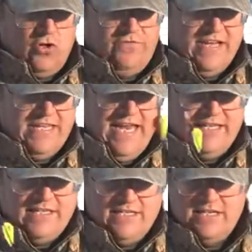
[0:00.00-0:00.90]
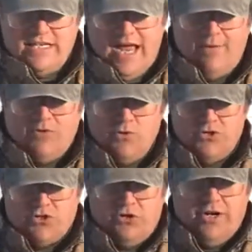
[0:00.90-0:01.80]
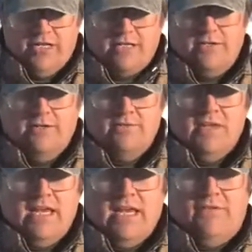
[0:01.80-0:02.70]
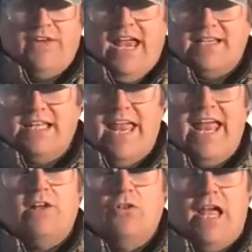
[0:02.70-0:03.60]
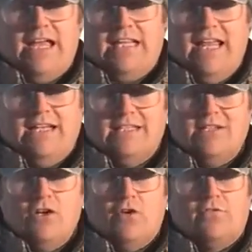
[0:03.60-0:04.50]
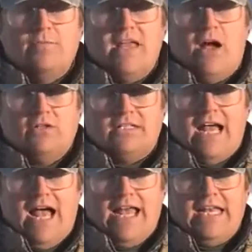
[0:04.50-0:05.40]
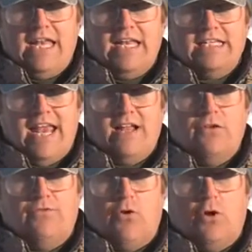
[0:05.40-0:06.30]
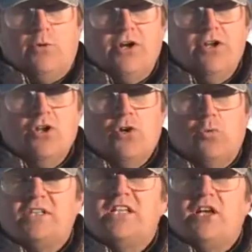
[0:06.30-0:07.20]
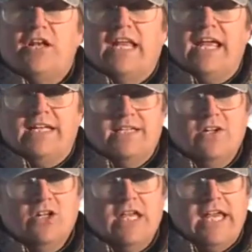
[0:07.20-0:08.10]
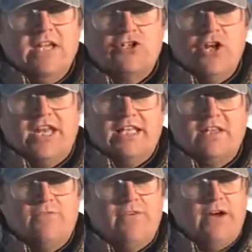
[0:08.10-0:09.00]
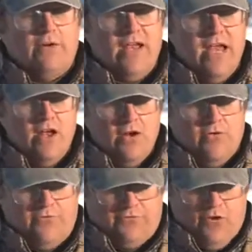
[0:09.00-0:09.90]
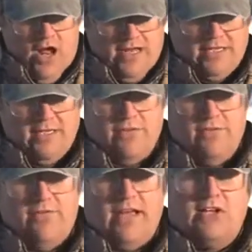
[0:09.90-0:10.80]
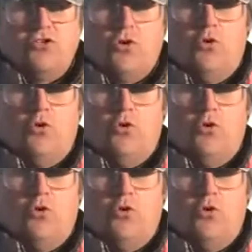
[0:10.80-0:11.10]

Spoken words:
if I take this in a top view and turn it, if he has an angle like this from the outside and he's angled forward, what's he going to get? He's going to get the very front, if I can show